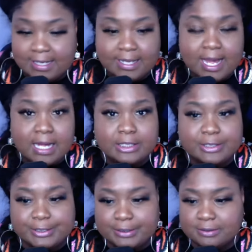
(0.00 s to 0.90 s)
and
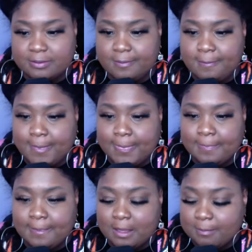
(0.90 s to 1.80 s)
conquer,
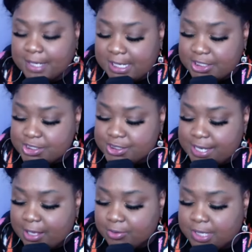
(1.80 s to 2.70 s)
but it
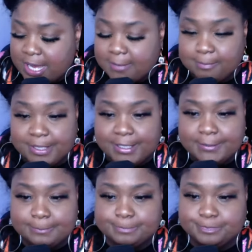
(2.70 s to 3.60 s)
shall not be.